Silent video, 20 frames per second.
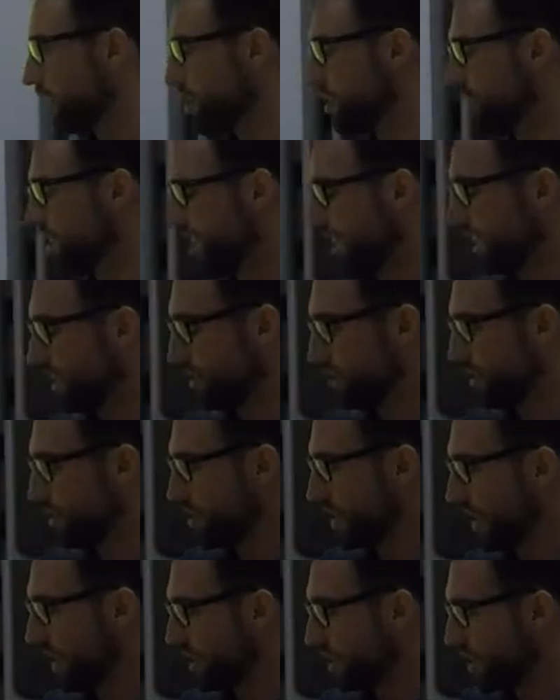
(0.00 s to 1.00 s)
Secondary
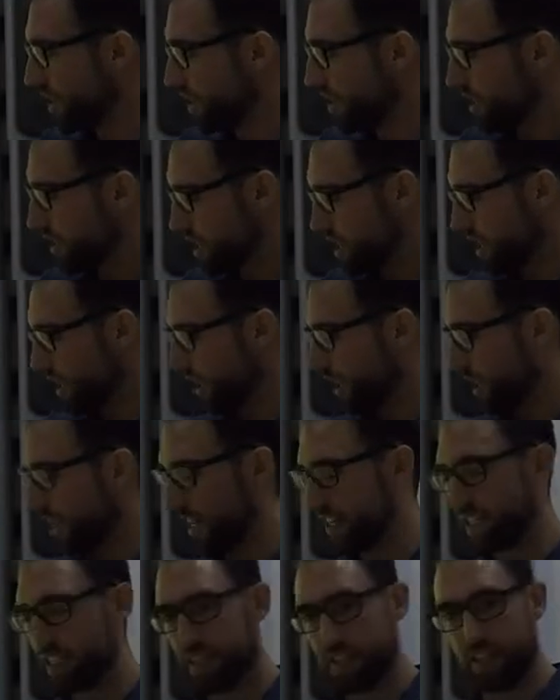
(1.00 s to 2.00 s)
sector,
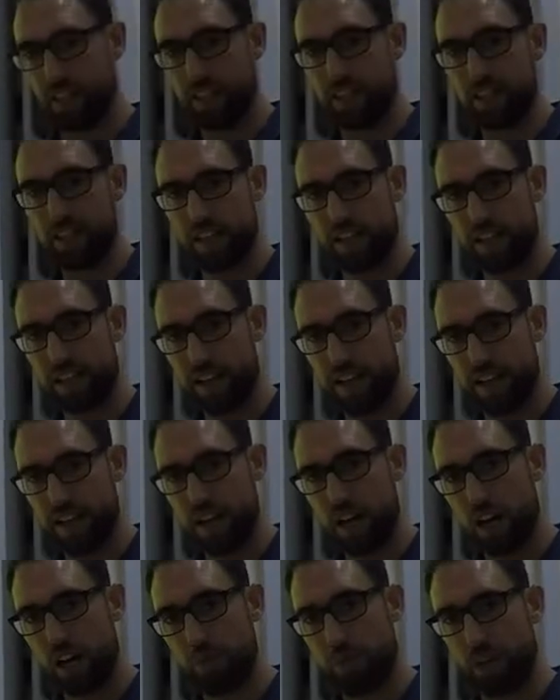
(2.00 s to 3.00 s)
less things,
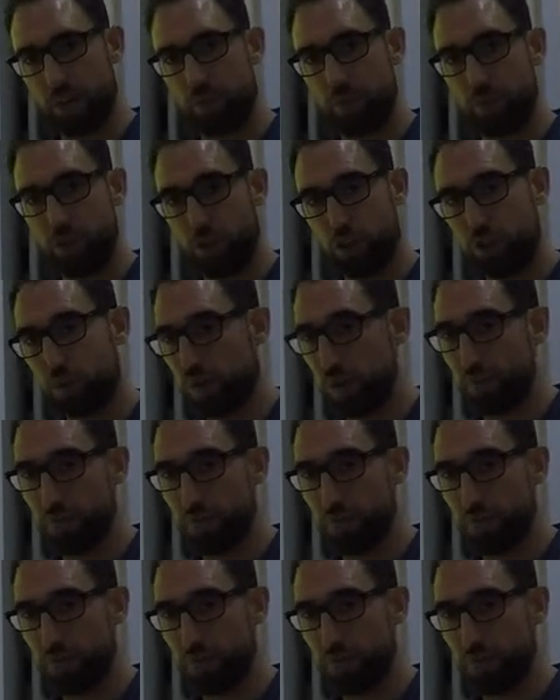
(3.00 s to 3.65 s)
again, are being produced. We're